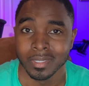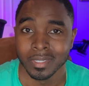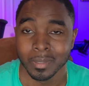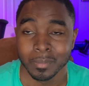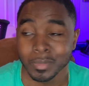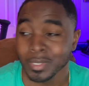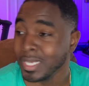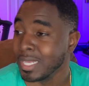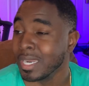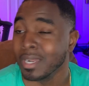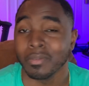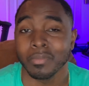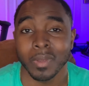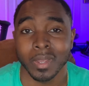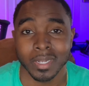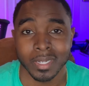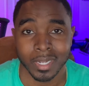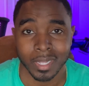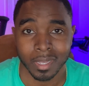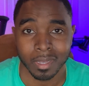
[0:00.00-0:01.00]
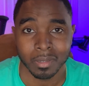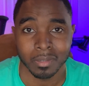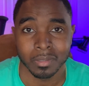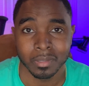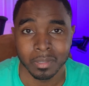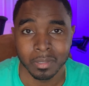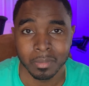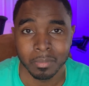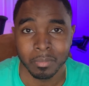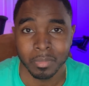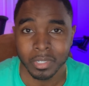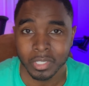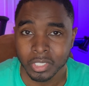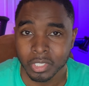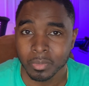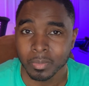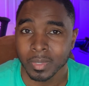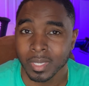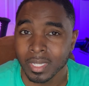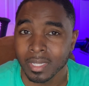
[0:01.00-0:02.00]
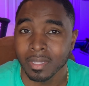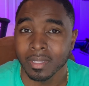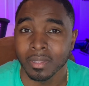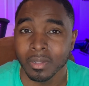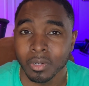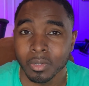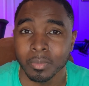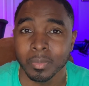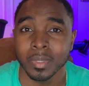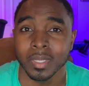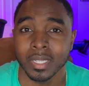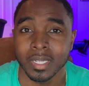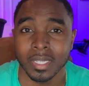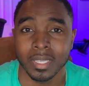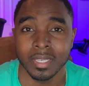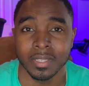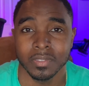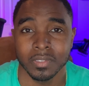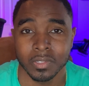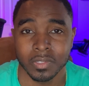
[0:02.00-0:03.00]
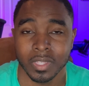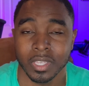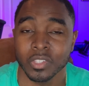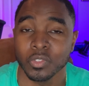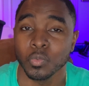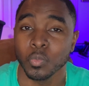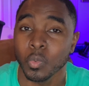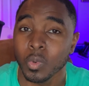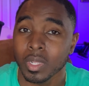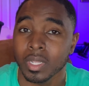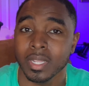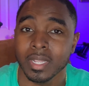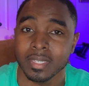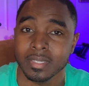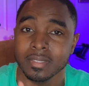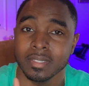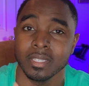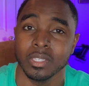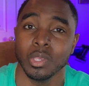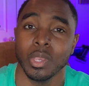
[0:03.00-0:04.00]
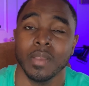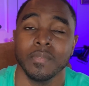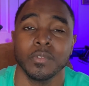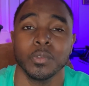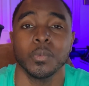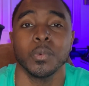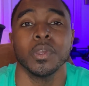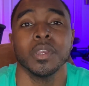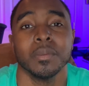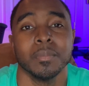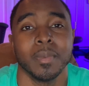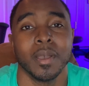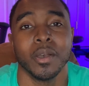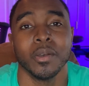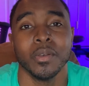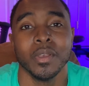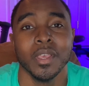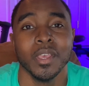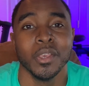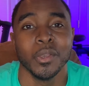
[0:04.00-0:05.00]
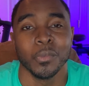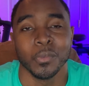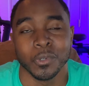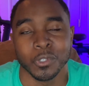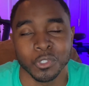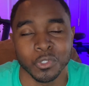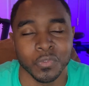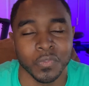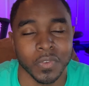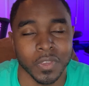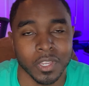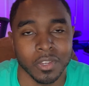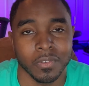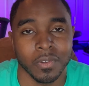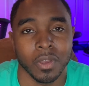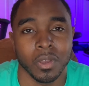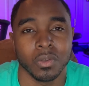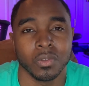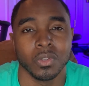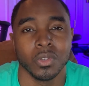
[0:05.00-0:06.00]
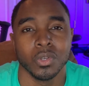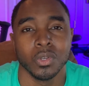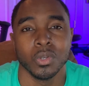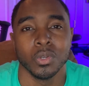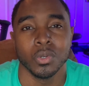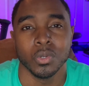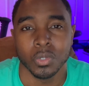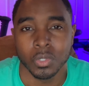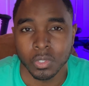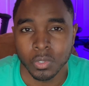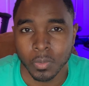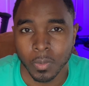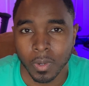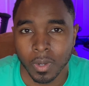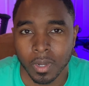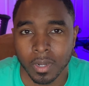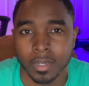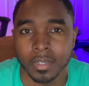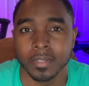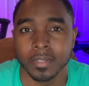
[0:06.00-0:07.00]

Say that right now. but it should be a little bit easier. That's one less thing you have to worry about once you figure out who you are.